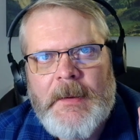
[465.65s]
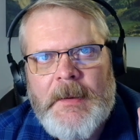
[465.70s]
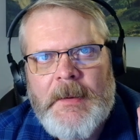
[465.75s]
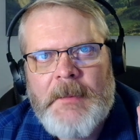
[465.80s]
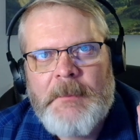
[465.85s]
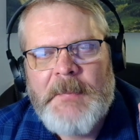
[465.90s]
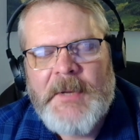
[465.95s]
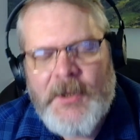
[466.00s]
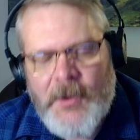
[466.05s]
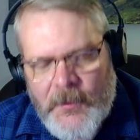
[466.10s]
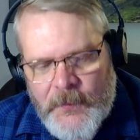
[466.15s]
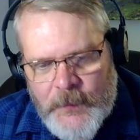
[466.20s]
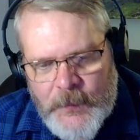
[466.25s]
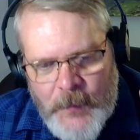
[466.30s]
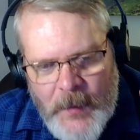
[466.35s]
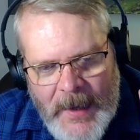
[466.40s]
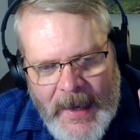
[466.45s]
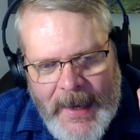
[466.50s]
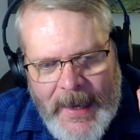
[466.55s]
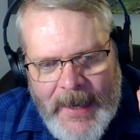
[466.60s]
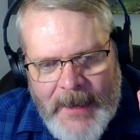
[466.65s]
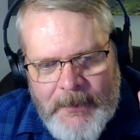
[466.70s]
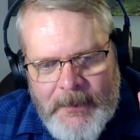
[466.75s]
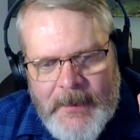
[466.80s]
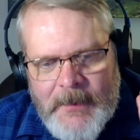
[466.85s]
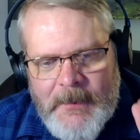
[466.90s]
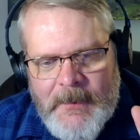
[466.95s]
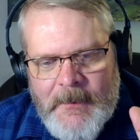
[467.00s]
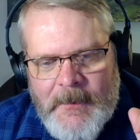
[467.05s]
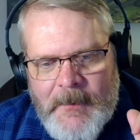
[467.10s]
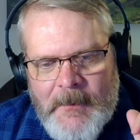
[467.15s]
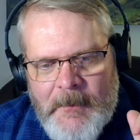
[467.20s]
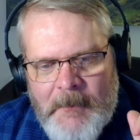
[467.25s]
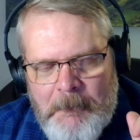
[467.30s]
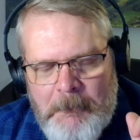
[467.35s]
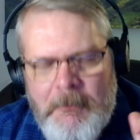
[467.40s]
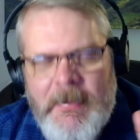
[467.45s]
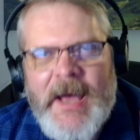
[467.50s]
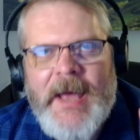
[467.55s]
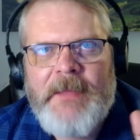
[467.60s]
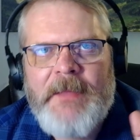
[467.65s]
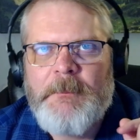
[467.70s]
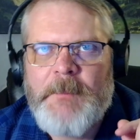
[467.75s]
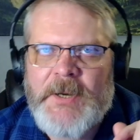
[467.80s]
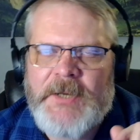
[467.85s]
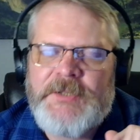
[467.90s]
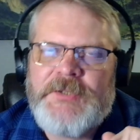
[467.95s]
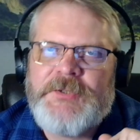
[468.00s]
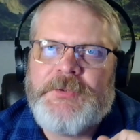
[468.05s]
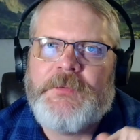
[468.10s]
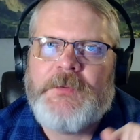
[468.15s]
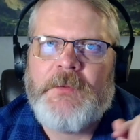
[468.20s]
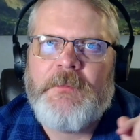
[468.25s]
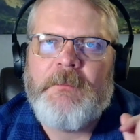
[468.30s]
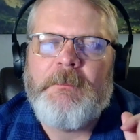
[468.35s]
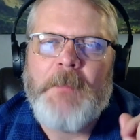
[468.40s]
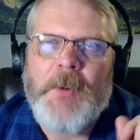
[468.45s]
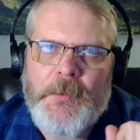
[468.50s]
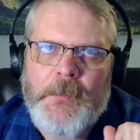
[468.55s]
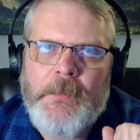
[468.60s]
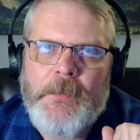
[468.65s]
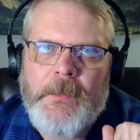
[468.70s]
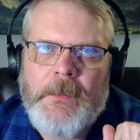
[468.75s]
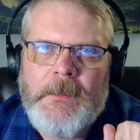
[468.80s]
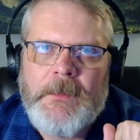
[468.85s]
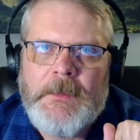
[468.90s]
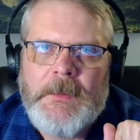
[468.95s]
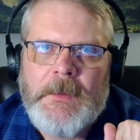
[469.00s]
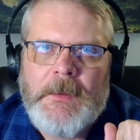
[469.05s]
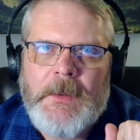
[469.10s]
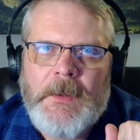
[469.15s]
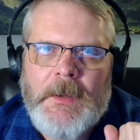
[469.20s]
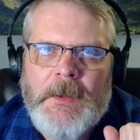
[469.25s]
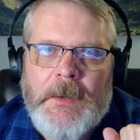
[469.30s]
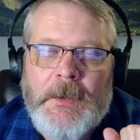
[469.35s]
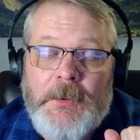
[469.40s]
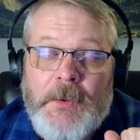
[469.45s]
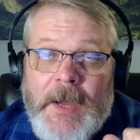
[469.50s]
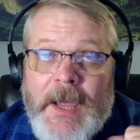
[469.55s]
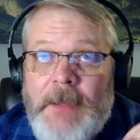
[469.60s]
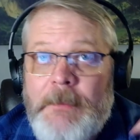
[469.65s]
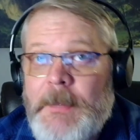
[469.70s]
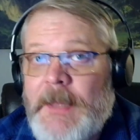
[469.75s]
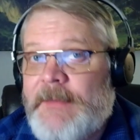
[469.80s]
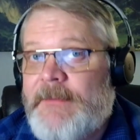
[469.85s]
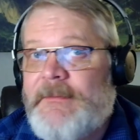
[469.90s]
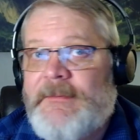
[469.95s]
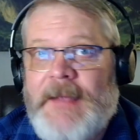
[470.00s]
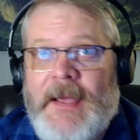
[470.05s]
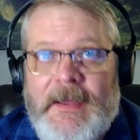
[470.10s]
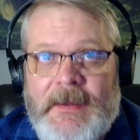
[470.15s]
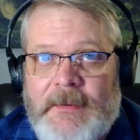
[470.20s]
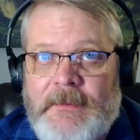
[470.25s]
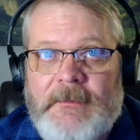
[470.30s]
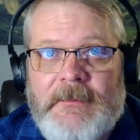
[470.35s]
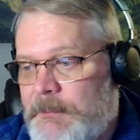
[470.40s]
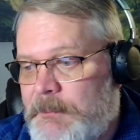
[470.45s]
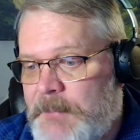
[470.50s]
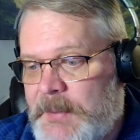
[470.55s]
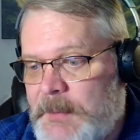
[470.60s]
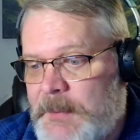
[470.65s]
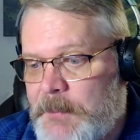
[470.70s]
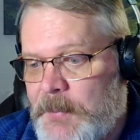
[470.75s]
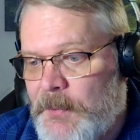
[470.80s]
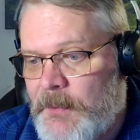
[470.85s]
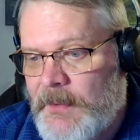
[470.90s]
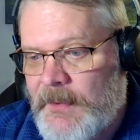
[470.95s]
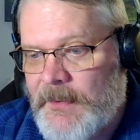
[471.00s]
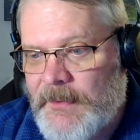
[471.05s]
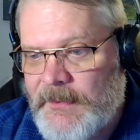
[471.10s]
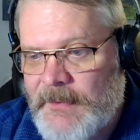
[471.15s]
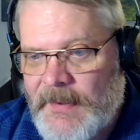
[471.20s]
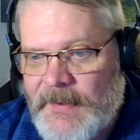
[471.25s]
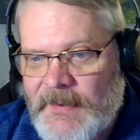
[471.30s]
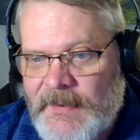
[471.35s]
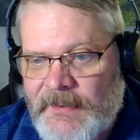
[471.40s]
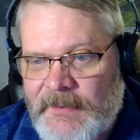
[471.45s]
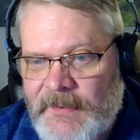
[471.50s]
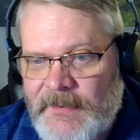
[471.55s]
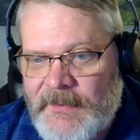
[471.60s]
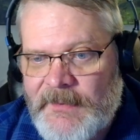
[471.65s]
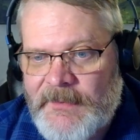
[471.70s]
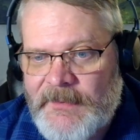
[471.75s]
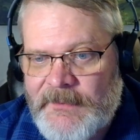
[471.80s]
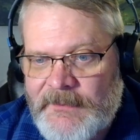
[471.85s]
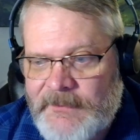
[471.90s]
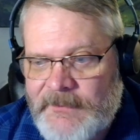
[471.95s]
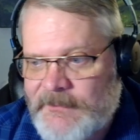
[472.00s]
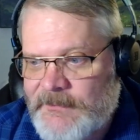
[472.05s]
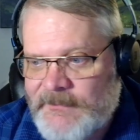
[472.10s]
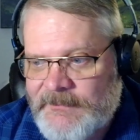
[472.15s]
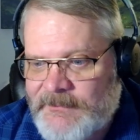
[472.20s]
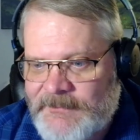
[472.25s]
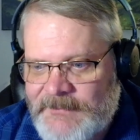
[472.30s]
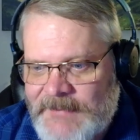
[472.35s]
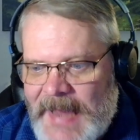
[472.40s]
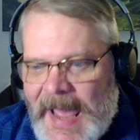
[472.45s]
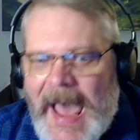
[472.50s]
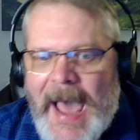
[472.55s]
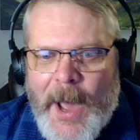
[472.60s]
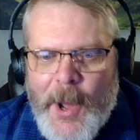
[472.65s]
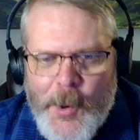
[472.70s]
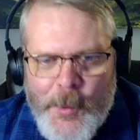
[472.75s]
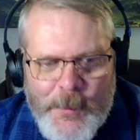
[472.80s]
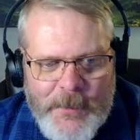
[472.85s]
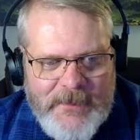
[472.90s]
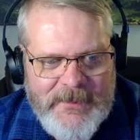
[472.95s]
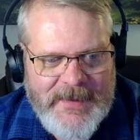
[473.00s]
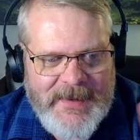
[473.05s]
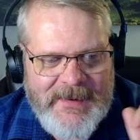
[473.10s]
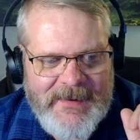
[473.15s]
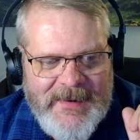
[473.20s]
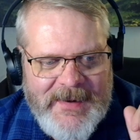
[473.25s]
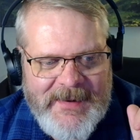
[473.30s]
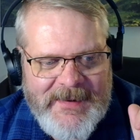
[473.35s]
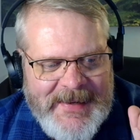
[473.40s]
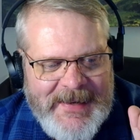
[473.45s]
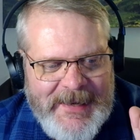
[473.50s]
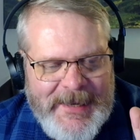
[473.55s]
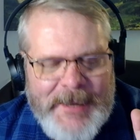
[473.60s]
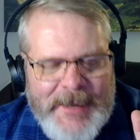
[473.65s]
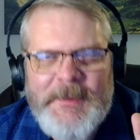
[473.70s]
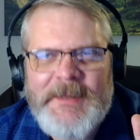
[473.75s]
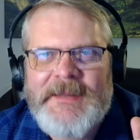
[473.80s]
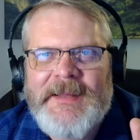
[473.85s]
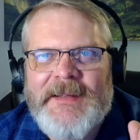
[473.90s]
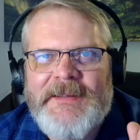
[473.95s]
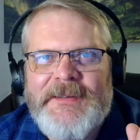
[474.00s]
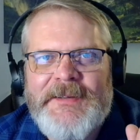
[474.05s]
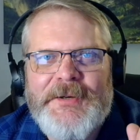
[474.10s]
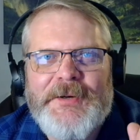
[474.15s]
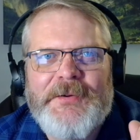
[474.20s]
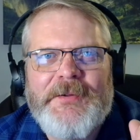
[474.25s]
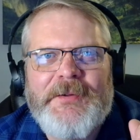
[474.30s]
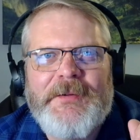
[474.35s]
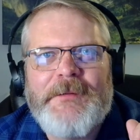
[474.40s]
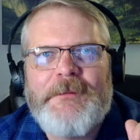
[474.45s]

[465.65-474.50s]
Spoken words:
Because you have bad versions of both. You have bad science. People here now are claiming that the earth is